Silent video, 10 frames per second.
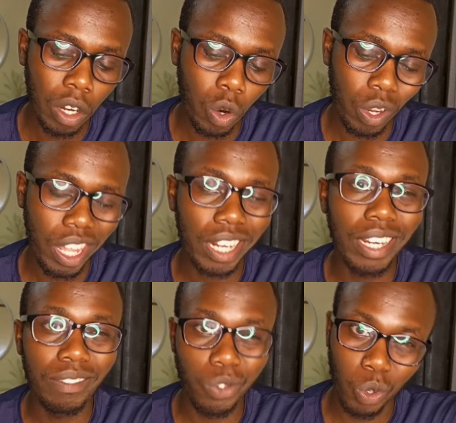or that
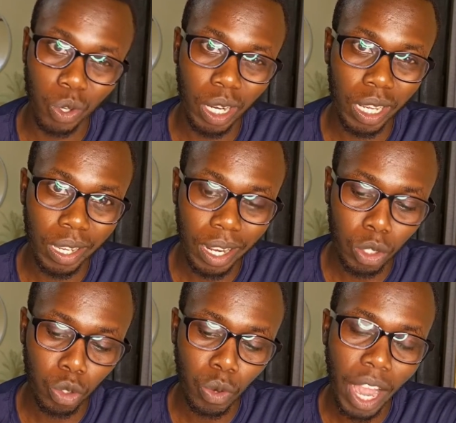lives online that
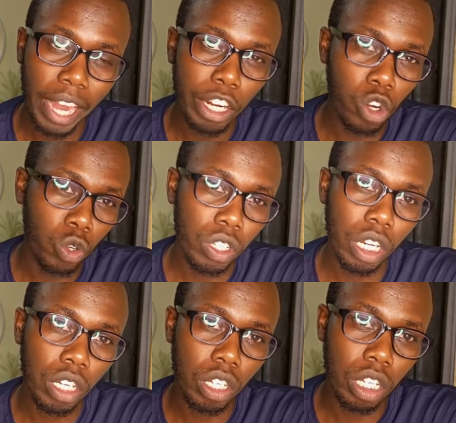you add
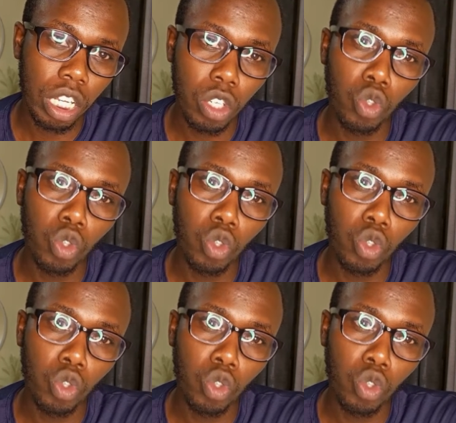content into.